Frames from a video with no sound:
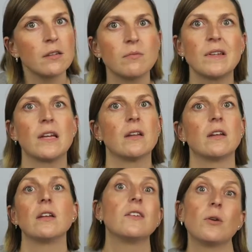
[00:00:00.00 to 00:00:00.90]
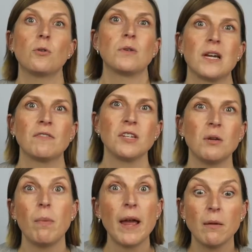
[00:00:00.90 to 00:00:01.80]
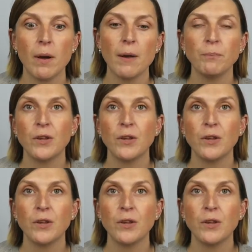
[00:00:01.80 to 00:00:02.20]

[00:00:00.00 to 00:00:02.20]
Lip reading: I'm saying like you don't always have to do paper,